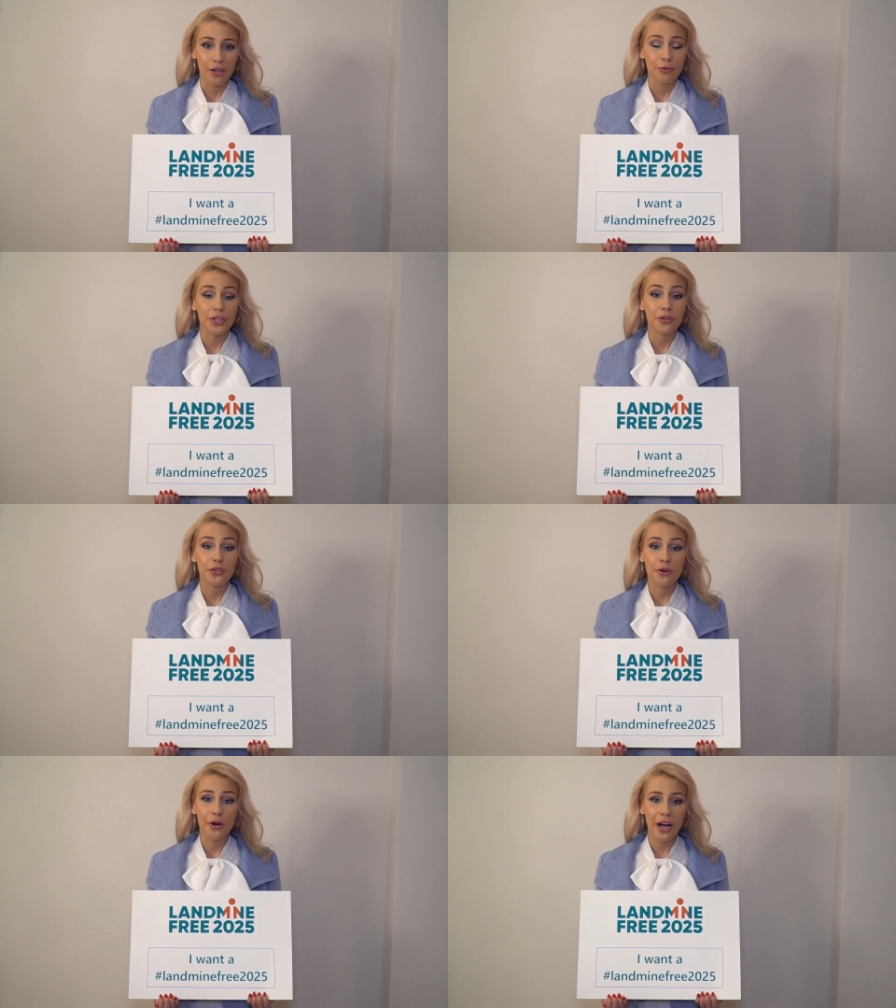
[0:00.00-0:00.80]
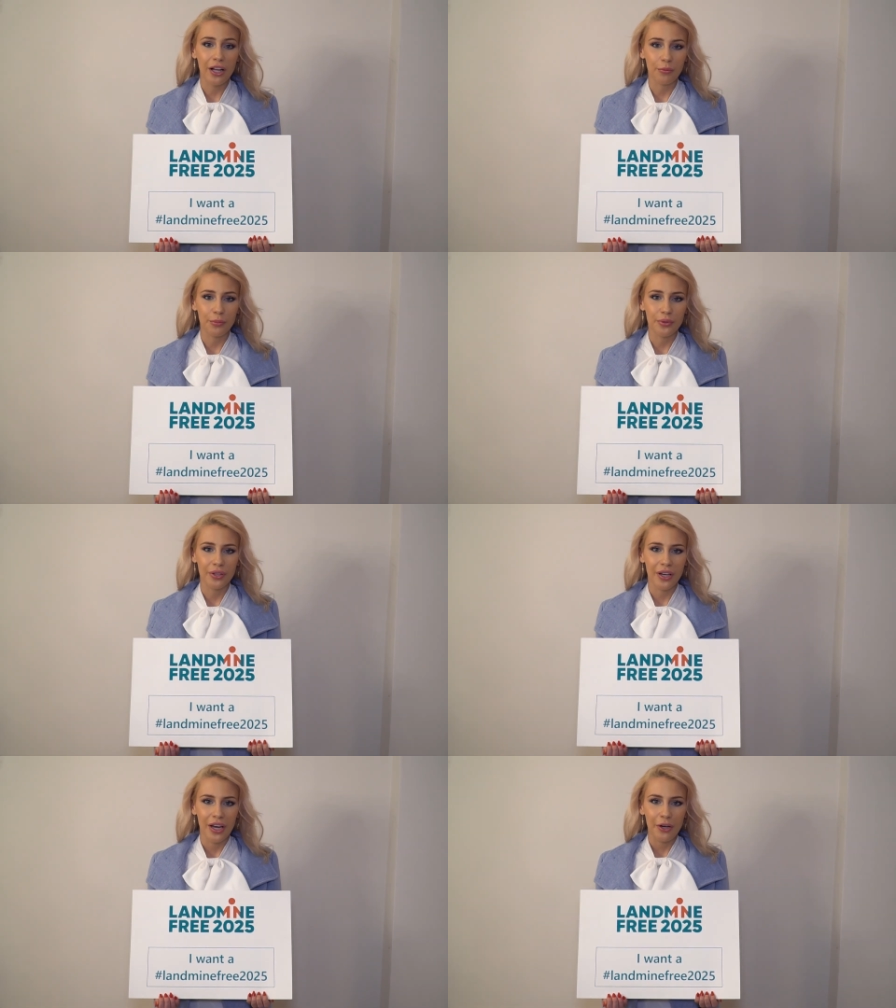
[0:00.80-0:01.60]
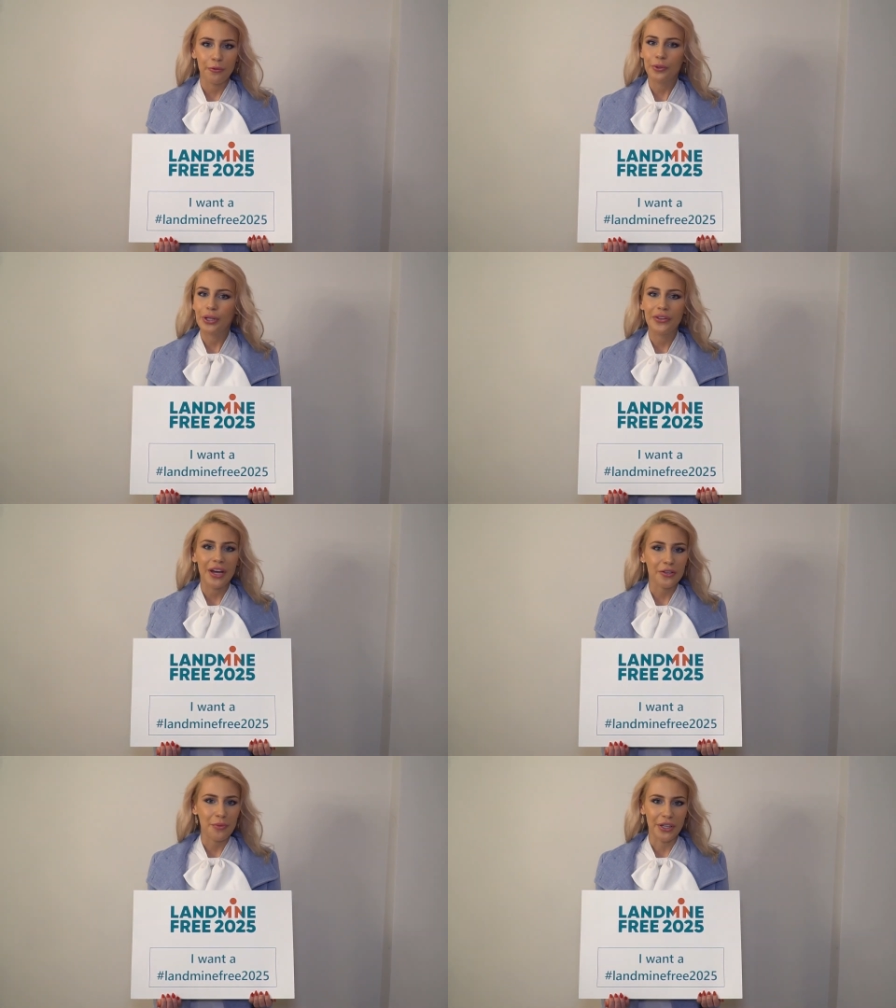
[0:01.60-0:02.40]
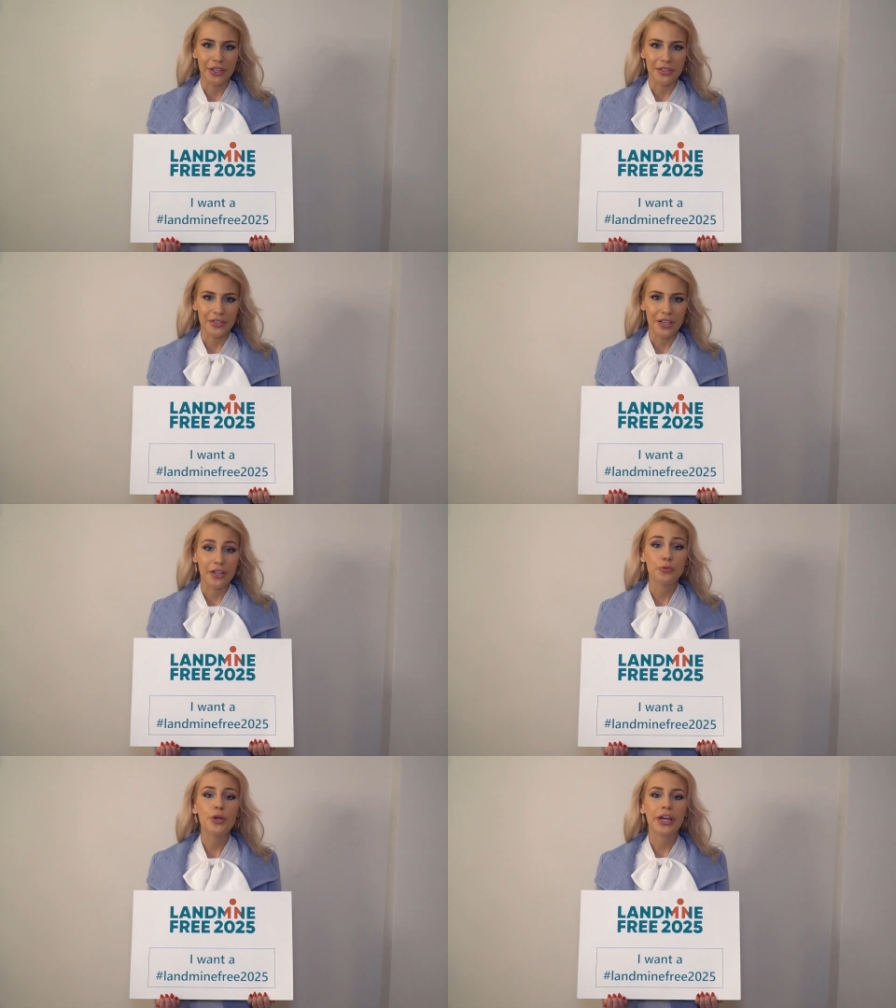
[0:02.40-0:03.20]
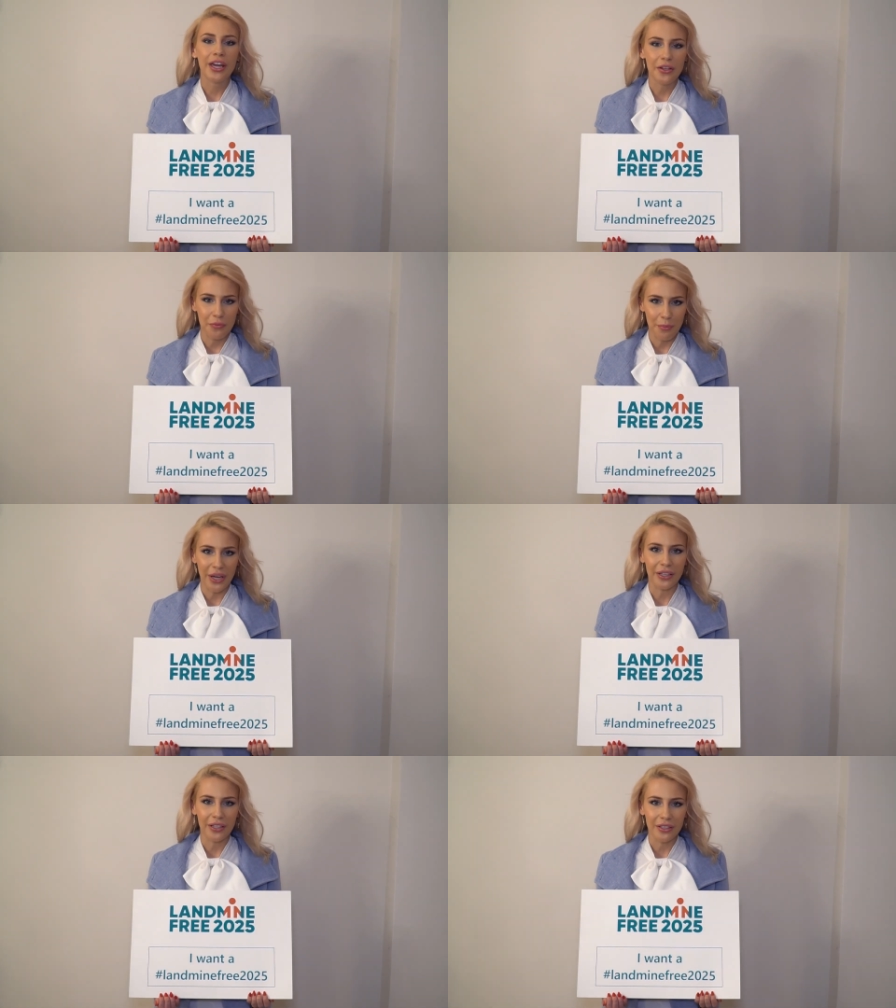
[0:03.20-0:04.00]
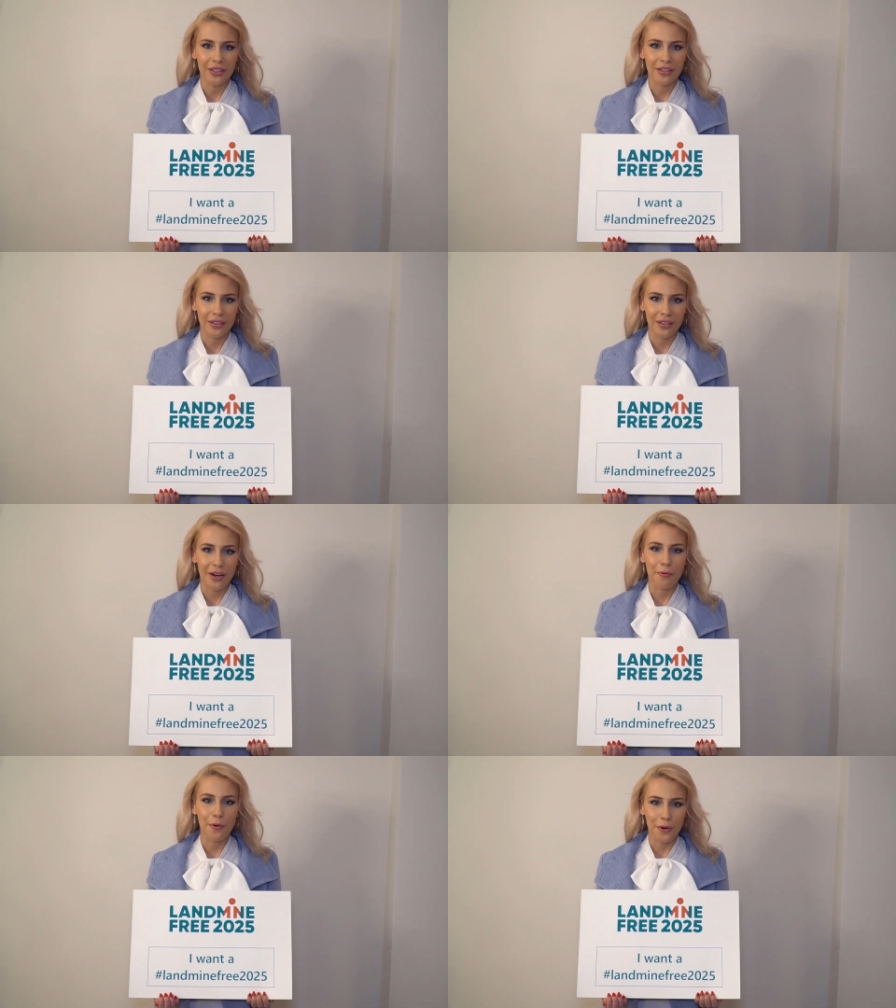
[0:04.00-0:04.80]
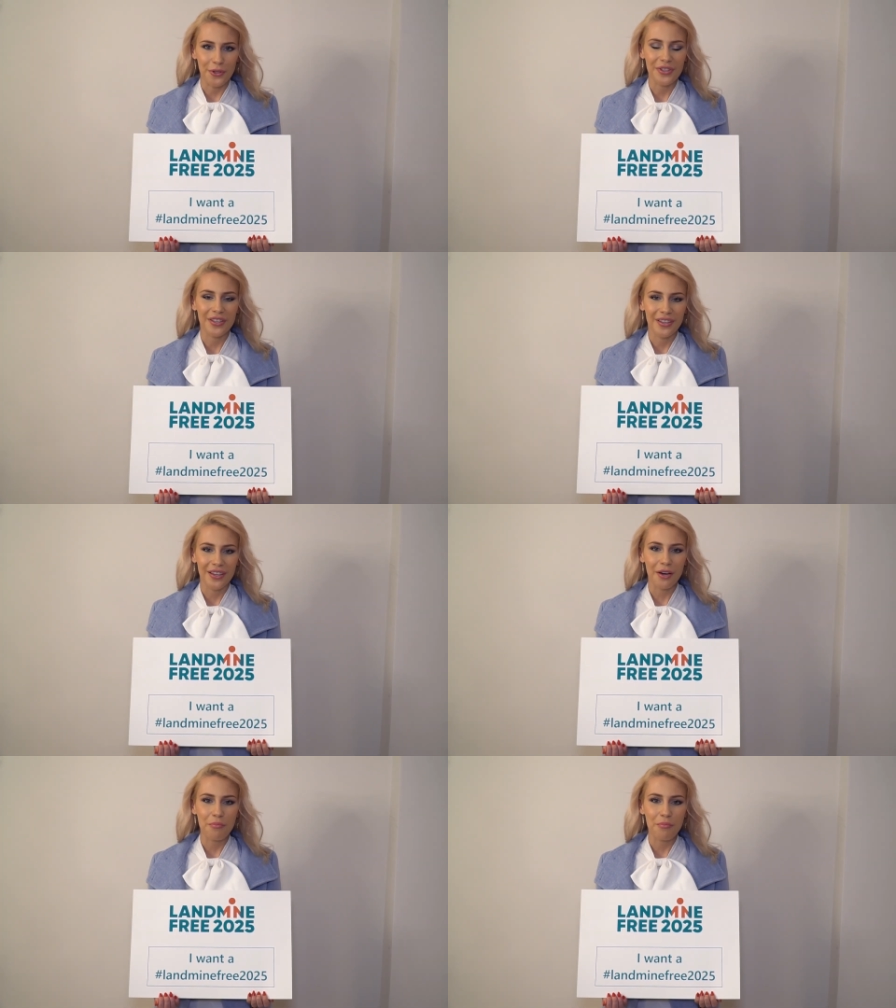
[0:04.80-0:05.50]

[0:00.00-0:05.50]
Without your help, we will not make it, and we can make a world a